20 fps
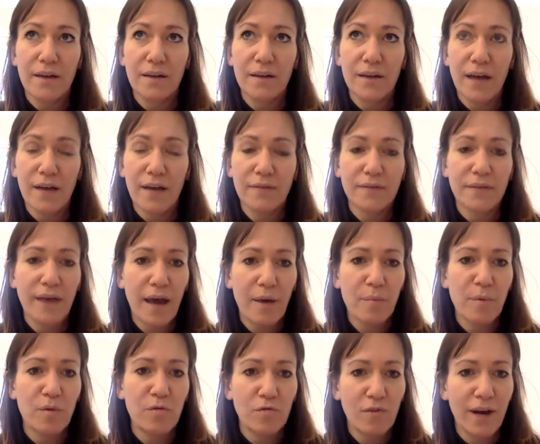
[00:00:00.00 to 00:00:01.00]
have to
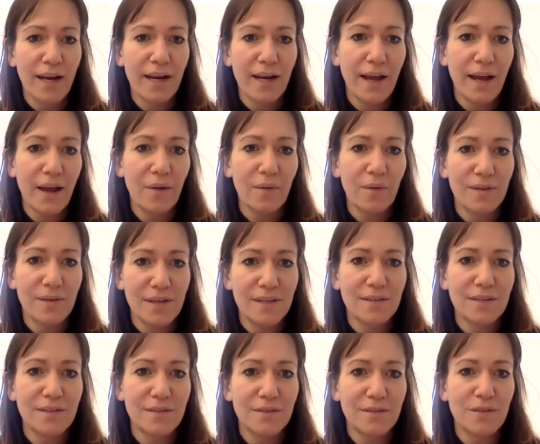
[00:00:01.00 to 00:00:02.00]
happen right now with
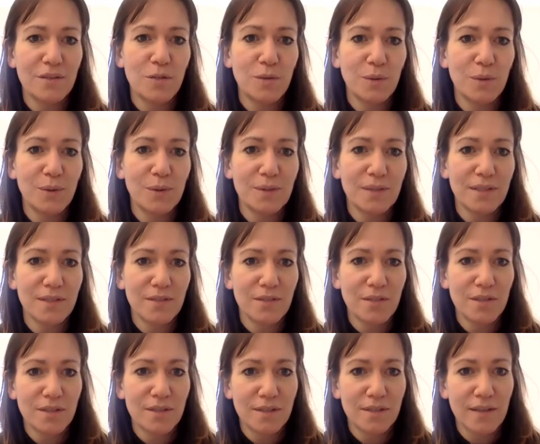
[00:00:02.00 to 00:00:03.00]
these individuals. It's
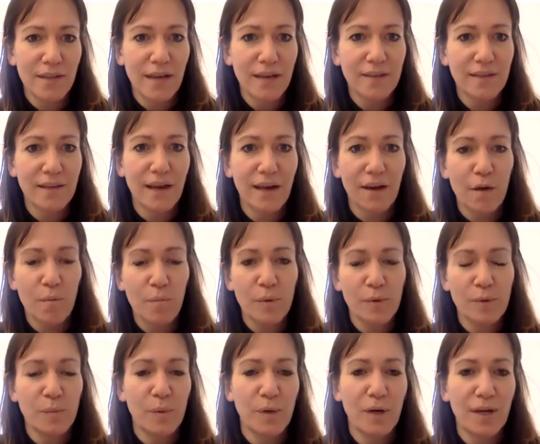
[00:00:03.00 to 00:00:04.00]
just, that's our
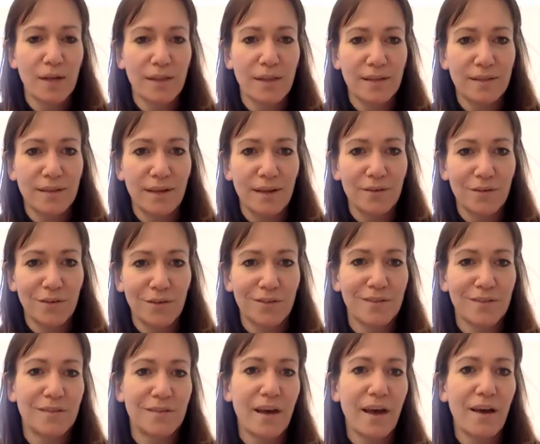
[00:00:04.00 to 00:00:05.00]
compass point, that's our
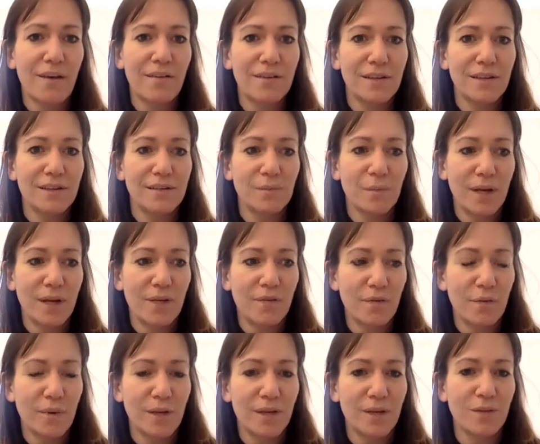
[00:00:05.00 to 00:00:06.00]
North Star, and it's
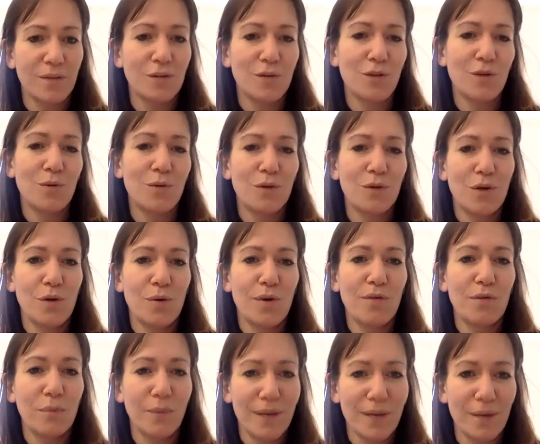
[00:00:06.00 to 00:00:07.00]
whatever we can do and
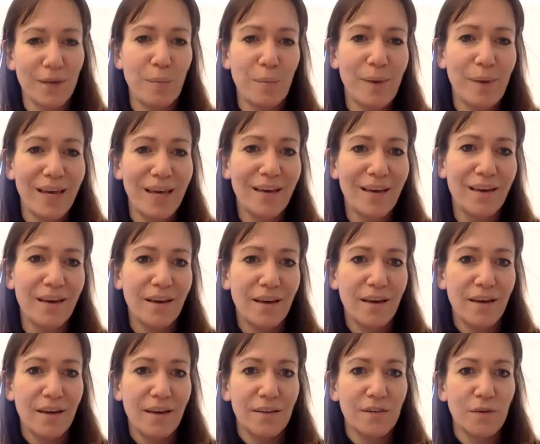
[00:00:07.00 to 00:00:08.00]
whoever we can be
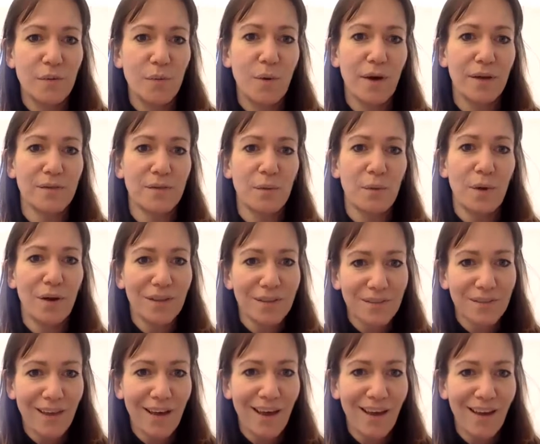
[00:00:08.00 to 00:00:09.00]
to work
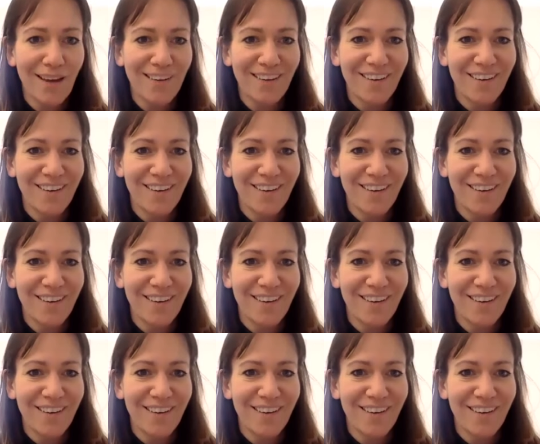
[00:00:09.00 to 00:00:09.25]
towards that.